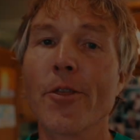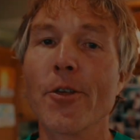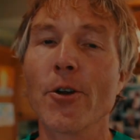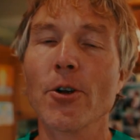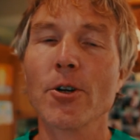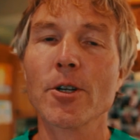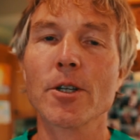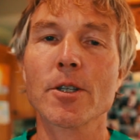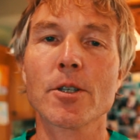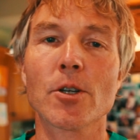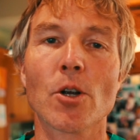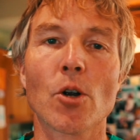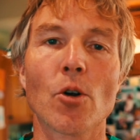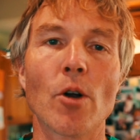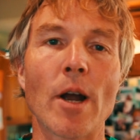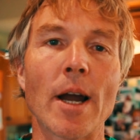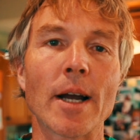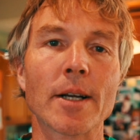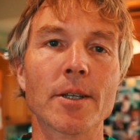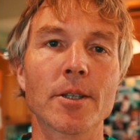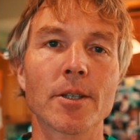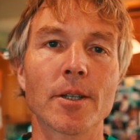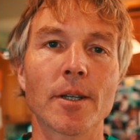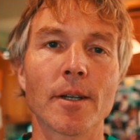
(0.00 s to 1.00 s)
third is
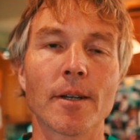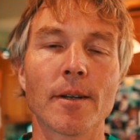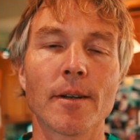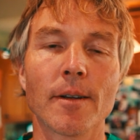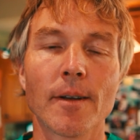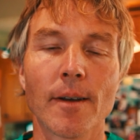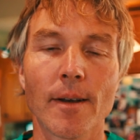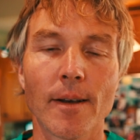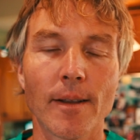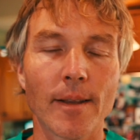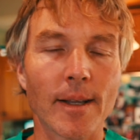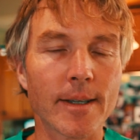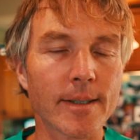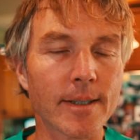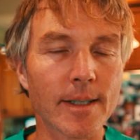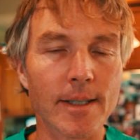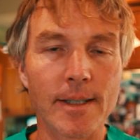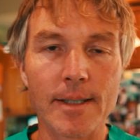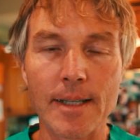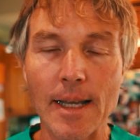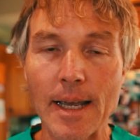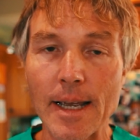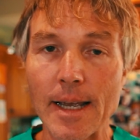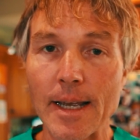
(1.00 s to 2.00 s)
correction. Let's
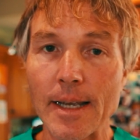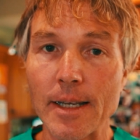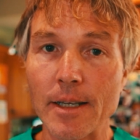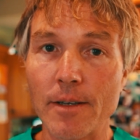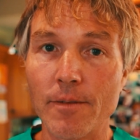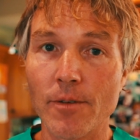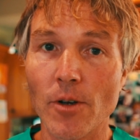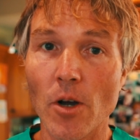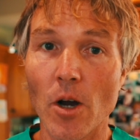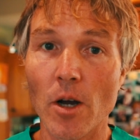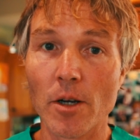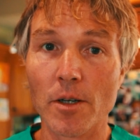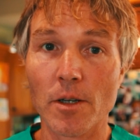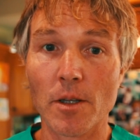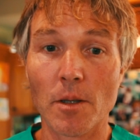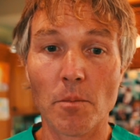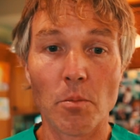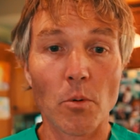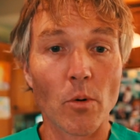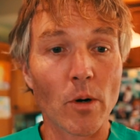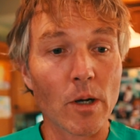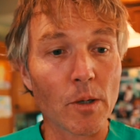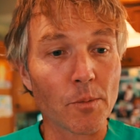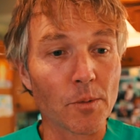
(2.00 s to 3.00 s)
just say you've gotten to the
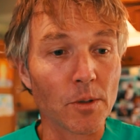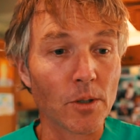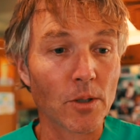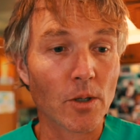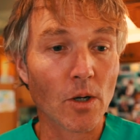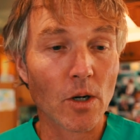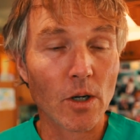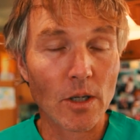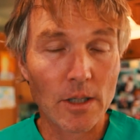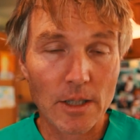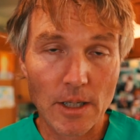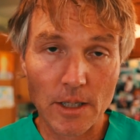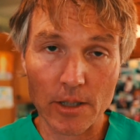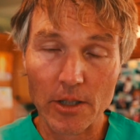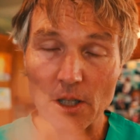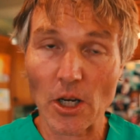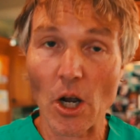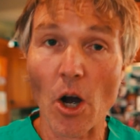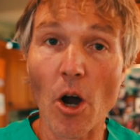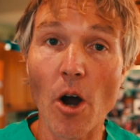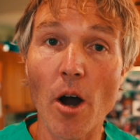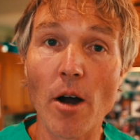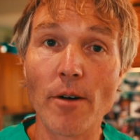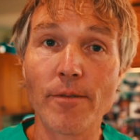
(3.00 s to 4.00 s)
point where your dog is actually
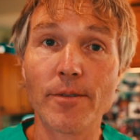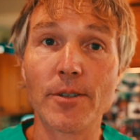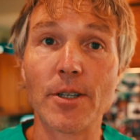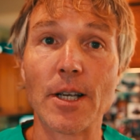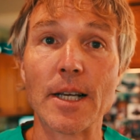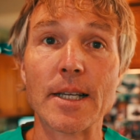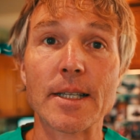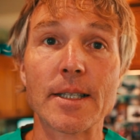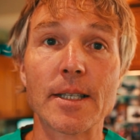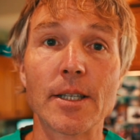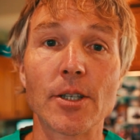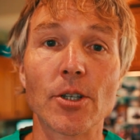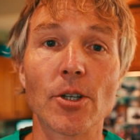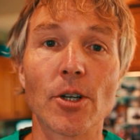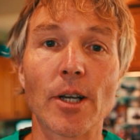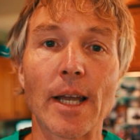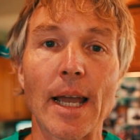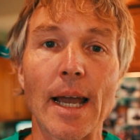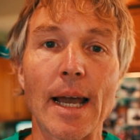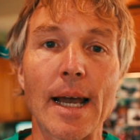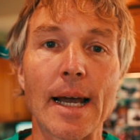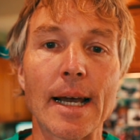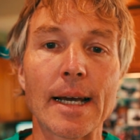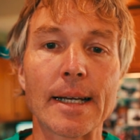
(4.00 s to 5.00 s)
off chasing your
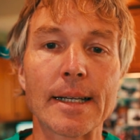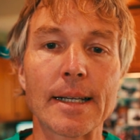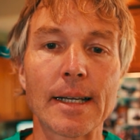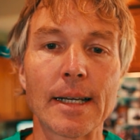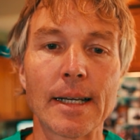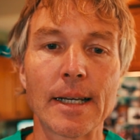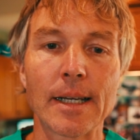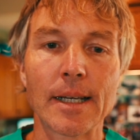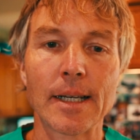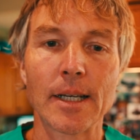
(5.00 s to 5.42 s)
cat.